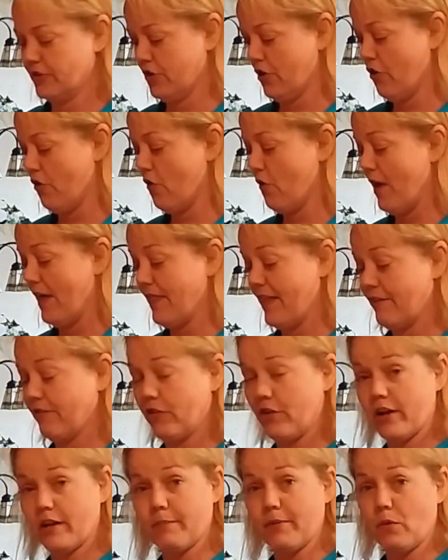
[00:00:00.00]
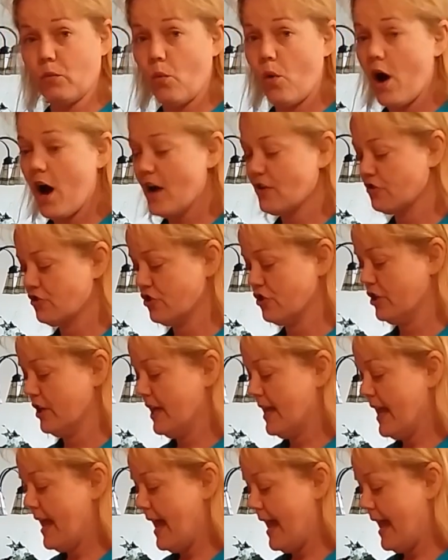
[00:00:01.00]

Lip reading: So they've already been washed,